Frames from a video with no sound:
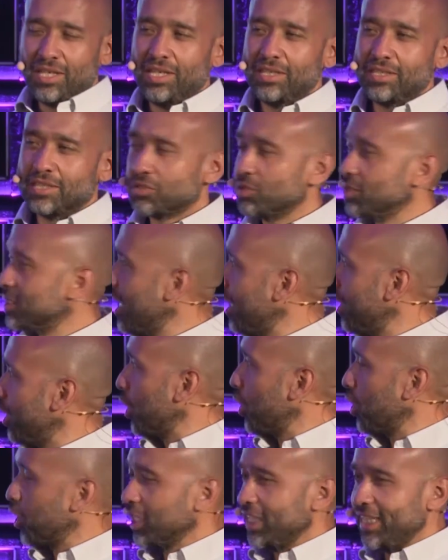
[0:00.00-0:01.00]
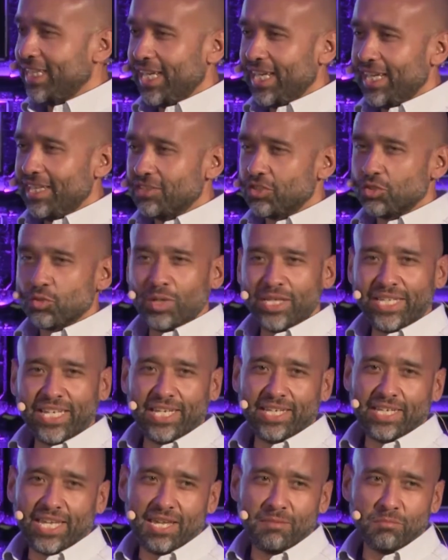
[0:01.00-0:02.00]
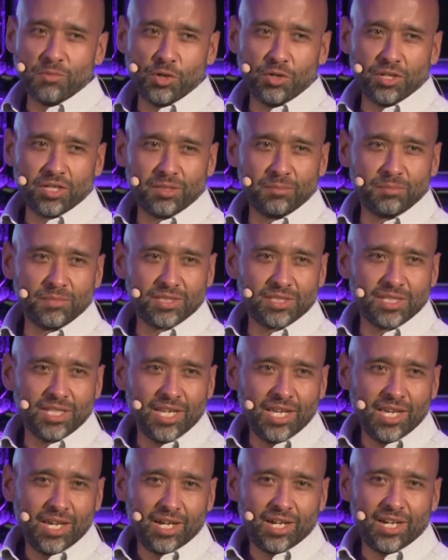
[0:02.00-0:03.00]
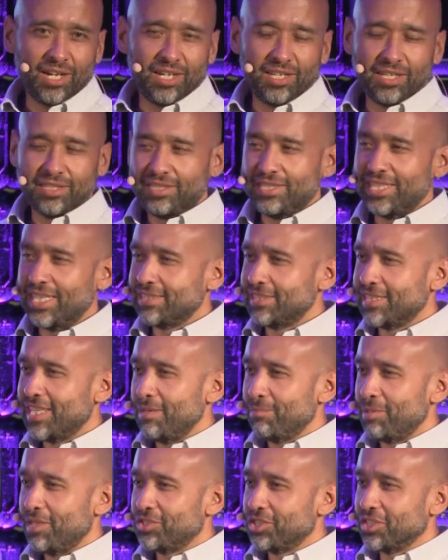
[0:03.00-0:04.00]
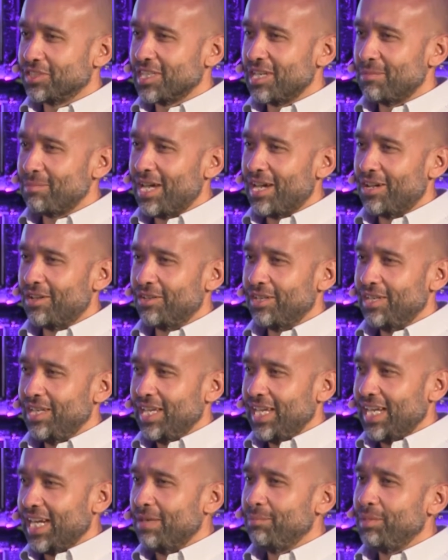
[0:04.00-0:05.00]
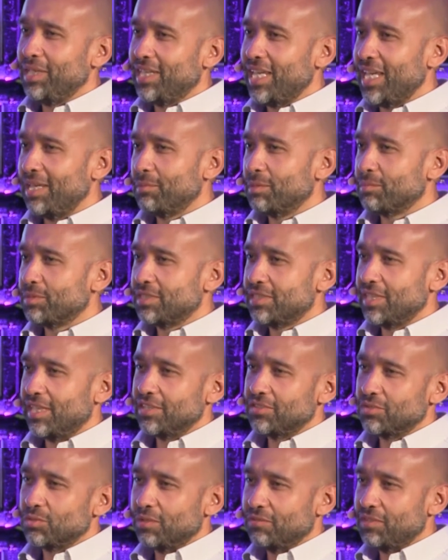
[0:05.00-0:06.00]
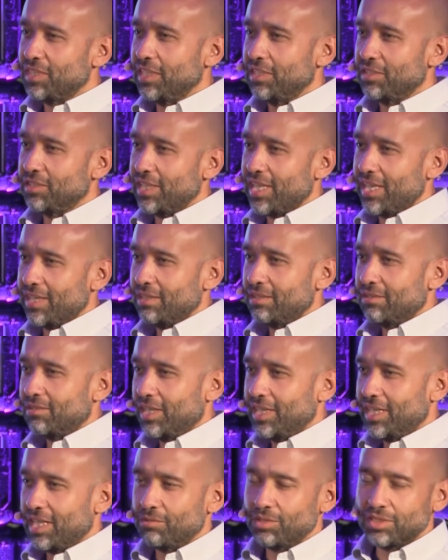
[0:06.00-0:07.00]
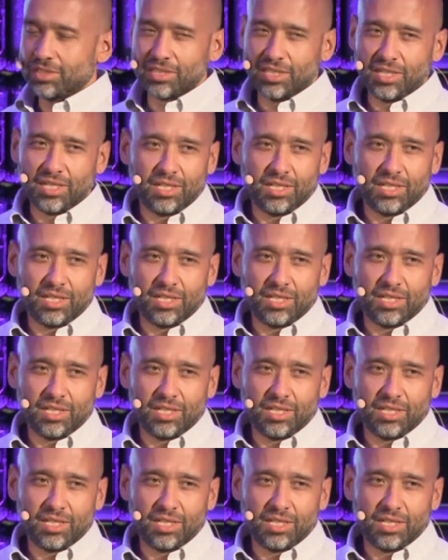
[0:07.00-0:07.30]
This was like early days, 28K modems, Netscape had just come out, and I became obsessed with the internet, right? I was